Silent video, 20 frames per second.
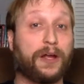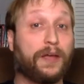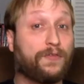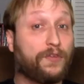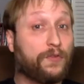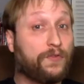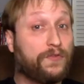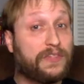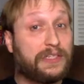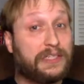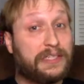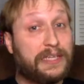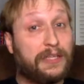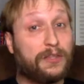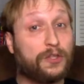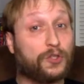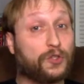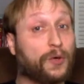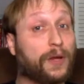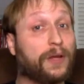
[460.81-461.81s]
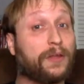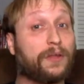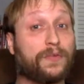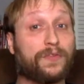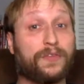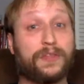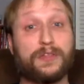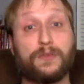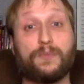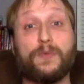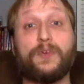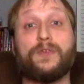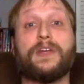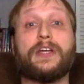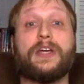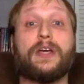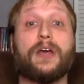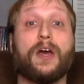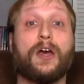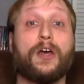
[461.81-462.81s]
if you've seen the trailer for this
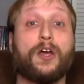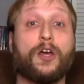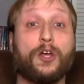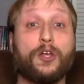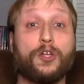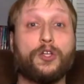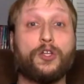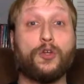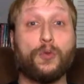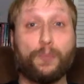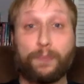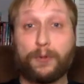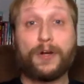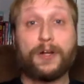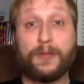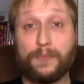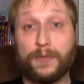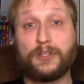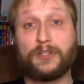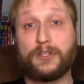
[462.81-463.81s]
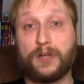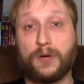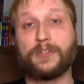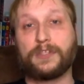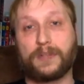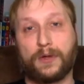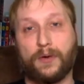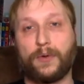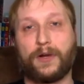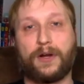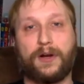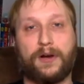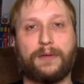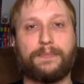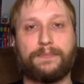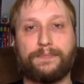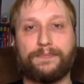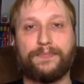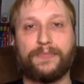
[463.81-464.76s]
movie, you pretty much know what's going on.